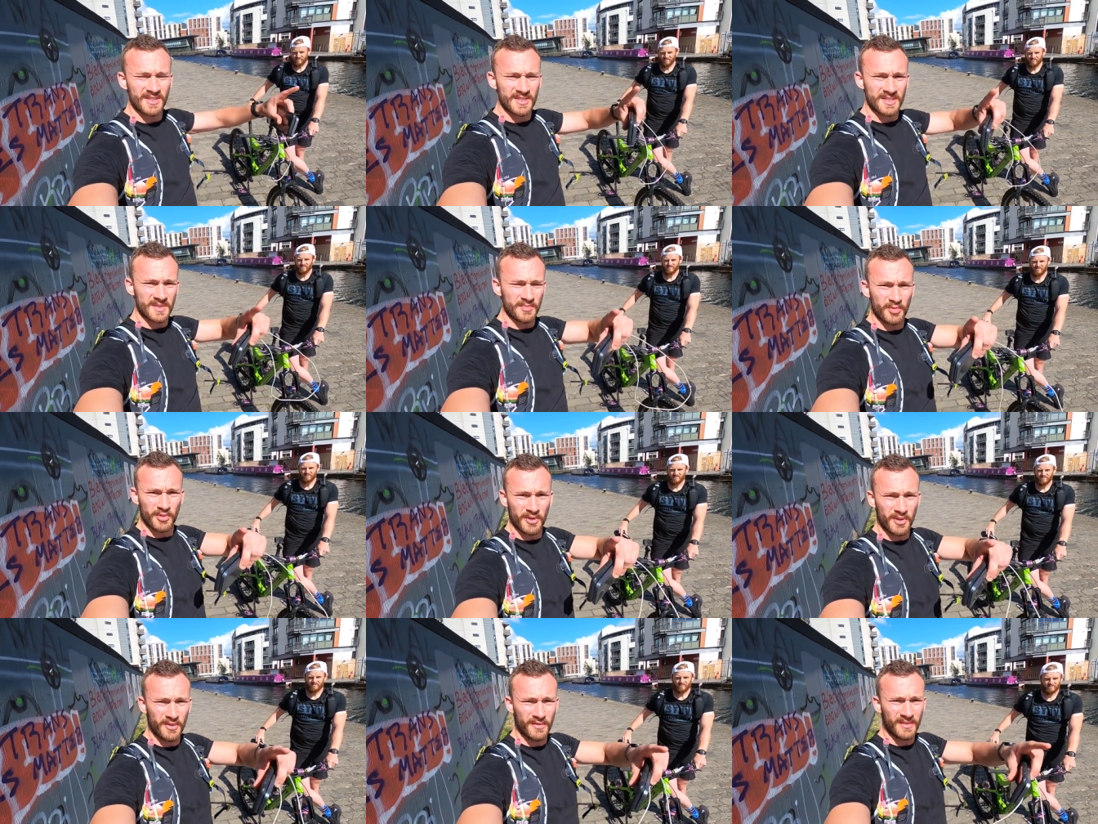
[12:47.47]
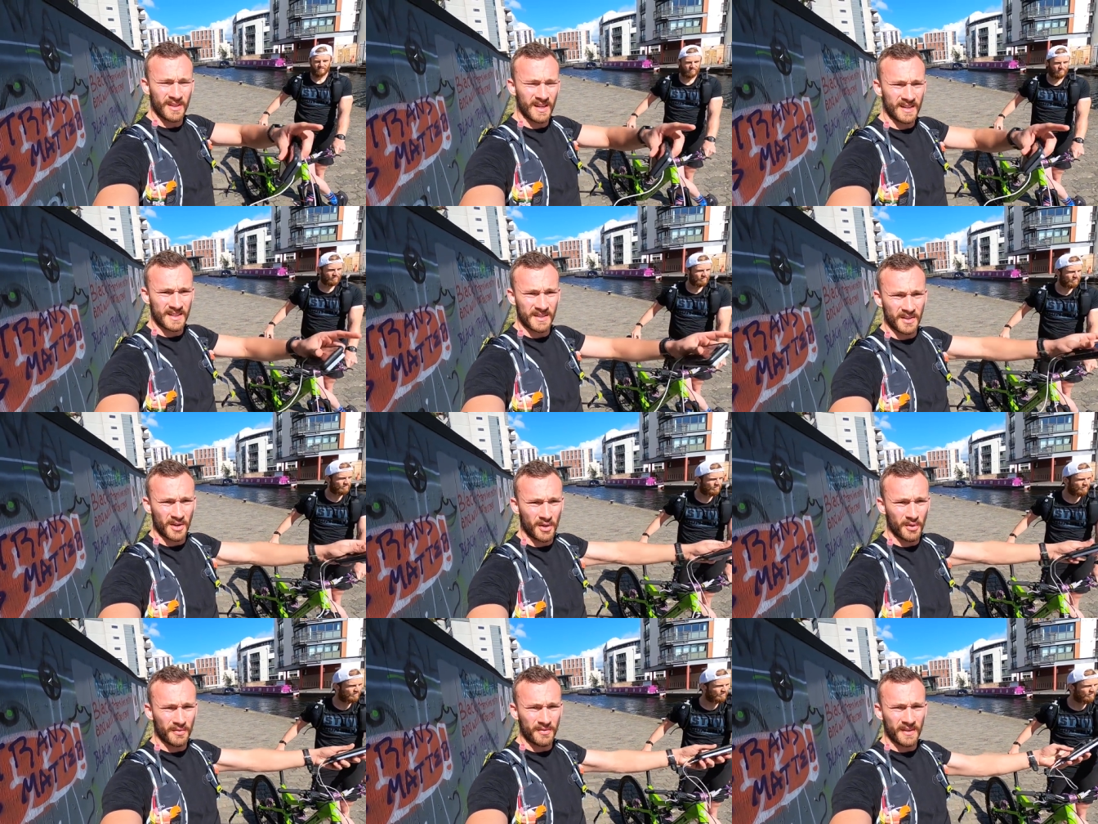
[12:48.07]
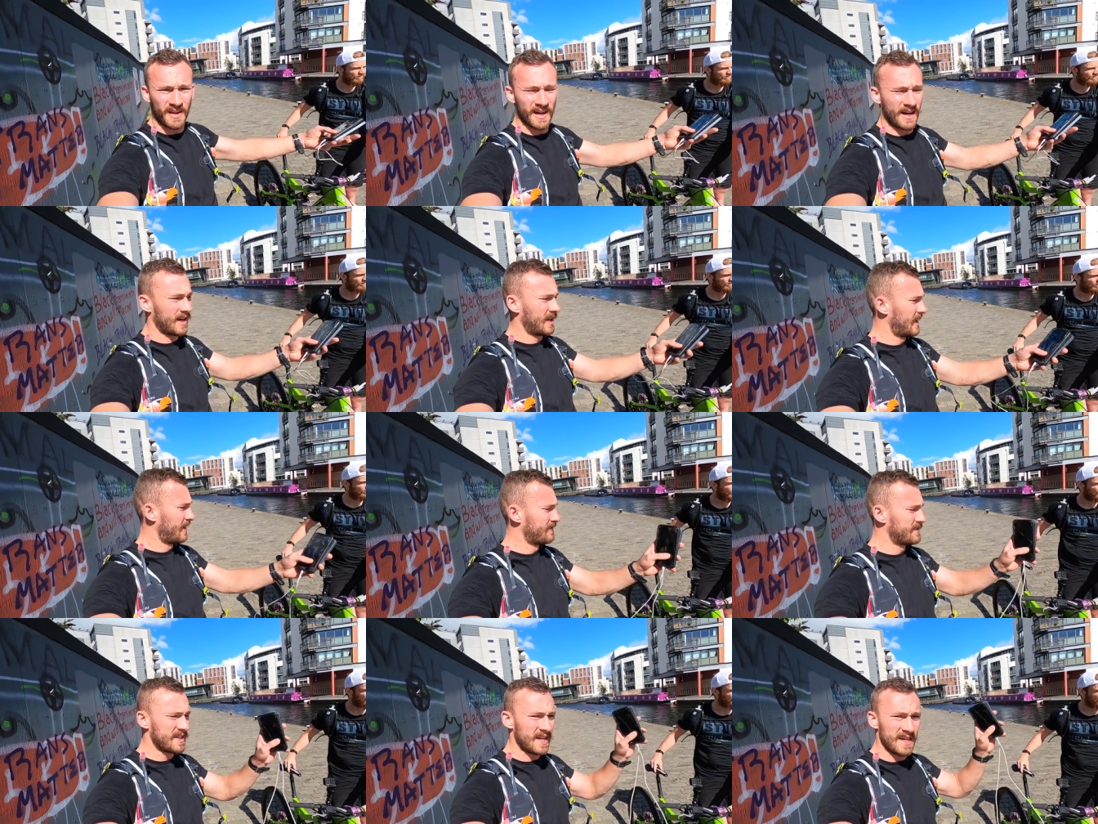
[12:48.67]
just to prove that I did the whole thing.
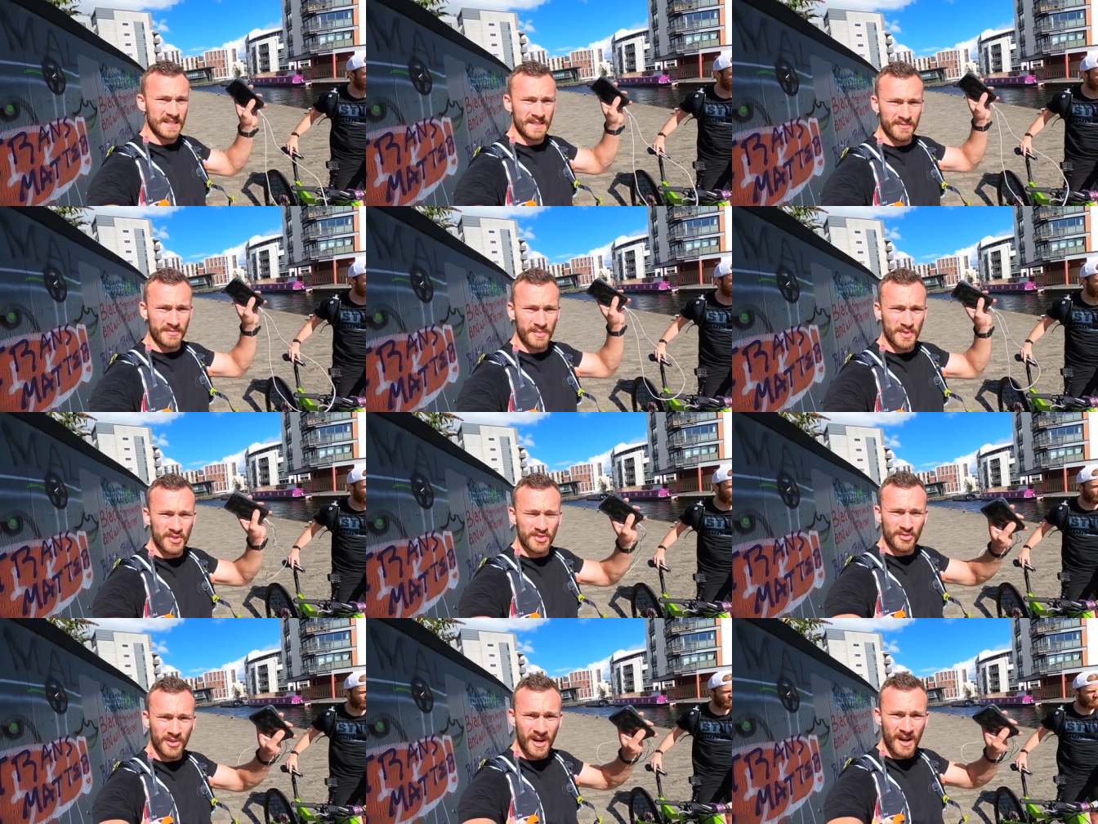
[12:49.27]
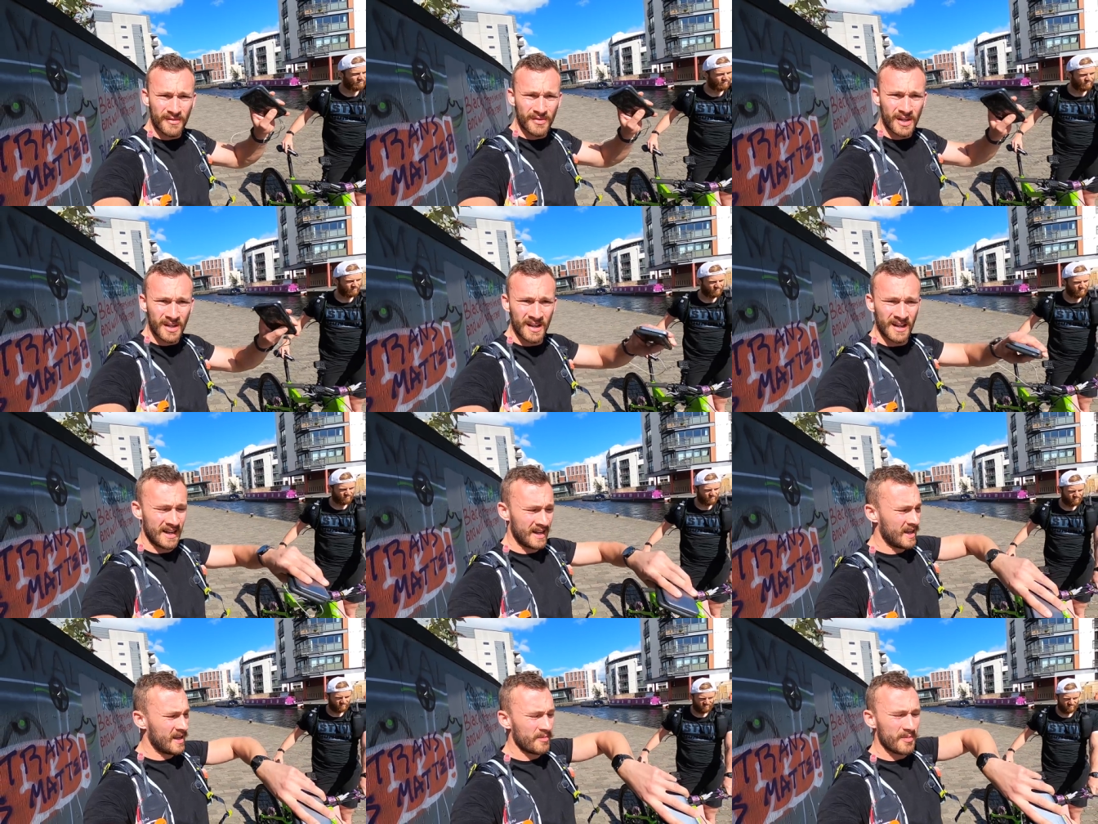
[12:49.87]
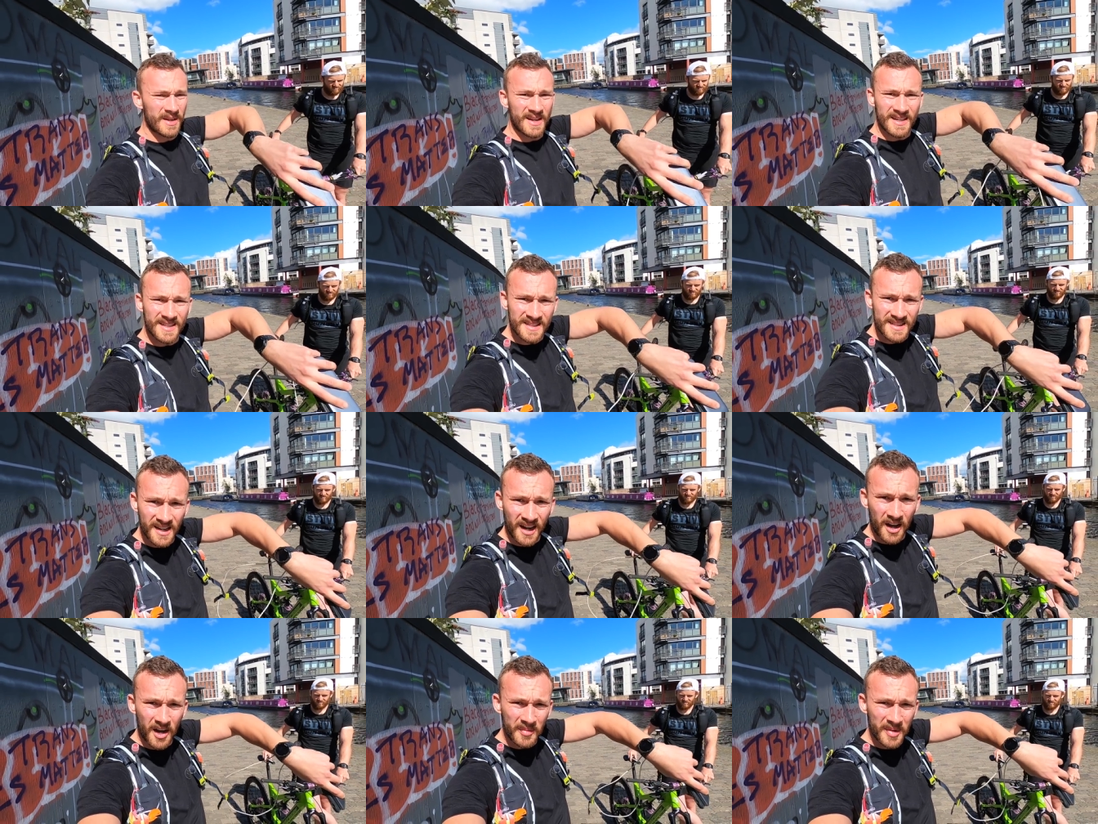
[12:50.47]
I'll have data from Strava, because
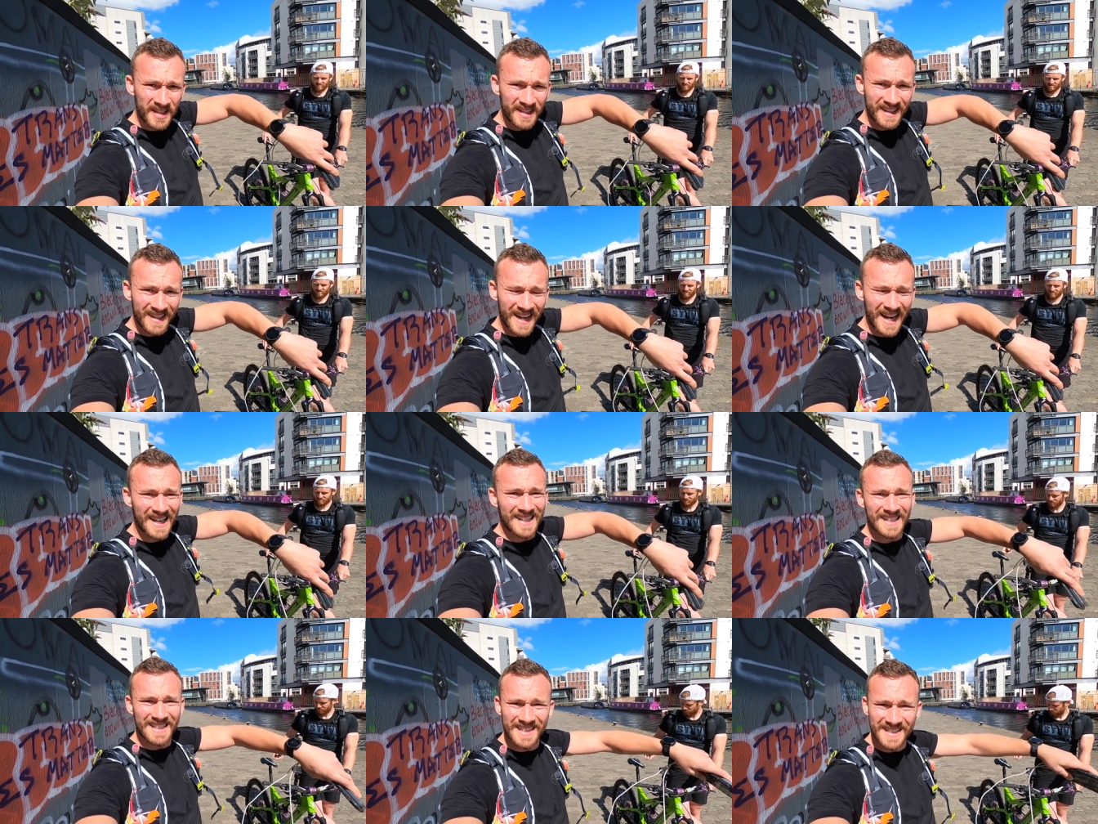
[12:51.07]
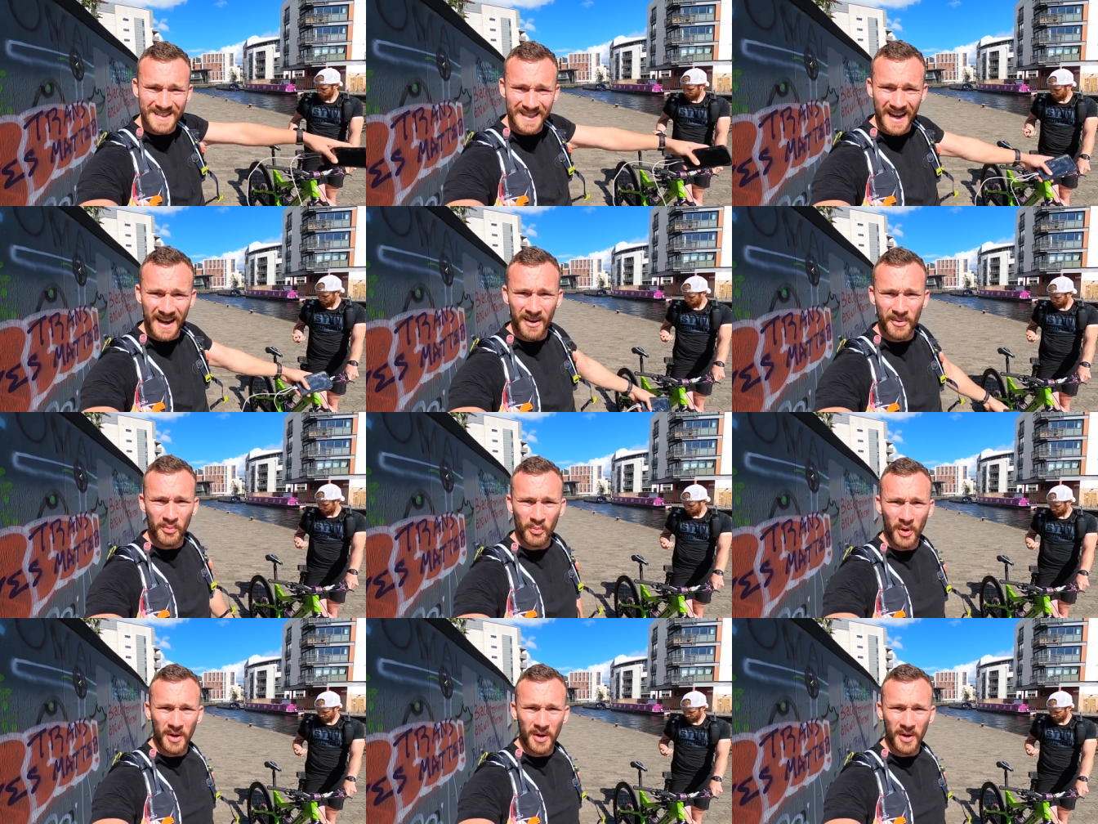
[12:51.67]
Garmin Connect is down.